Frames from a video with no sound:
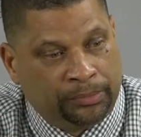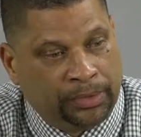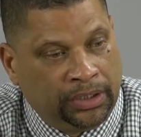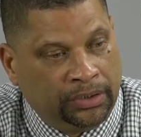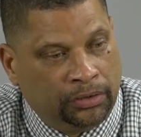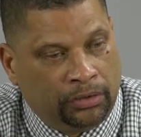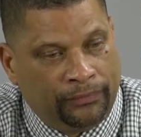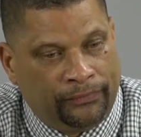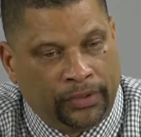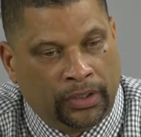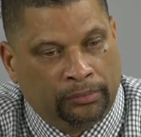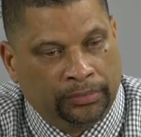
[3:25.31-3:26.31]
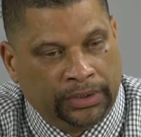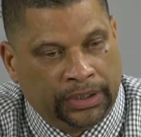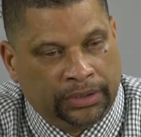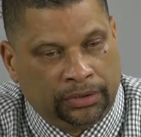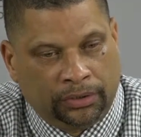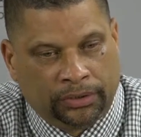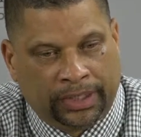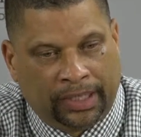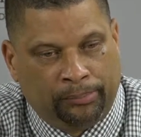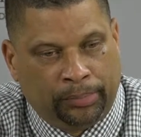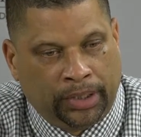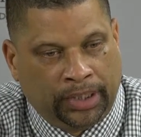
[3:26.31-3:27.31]
I mean, on film, he didn't look
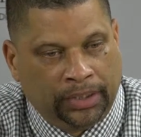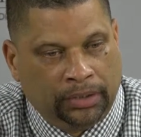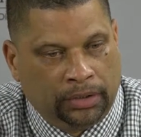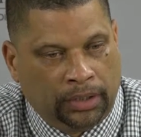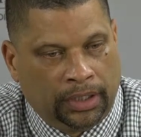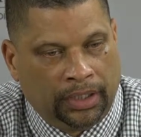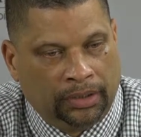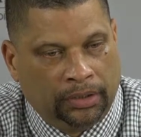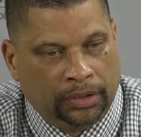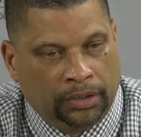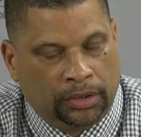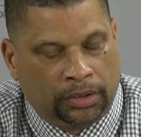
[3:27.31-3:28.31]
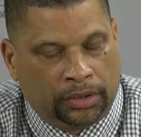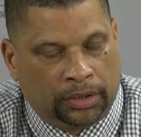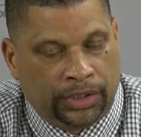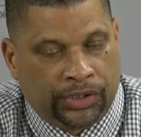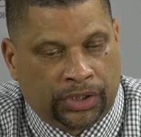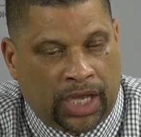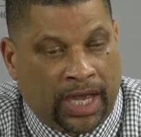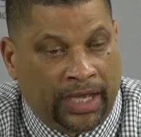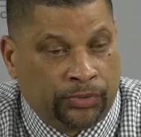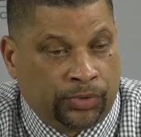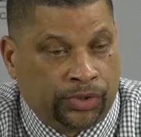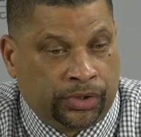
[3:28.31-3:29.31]
that big, and his
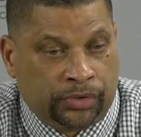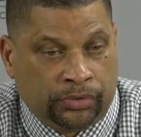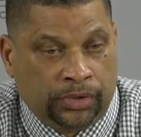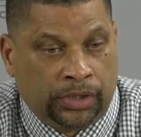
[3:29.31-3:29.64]
size was a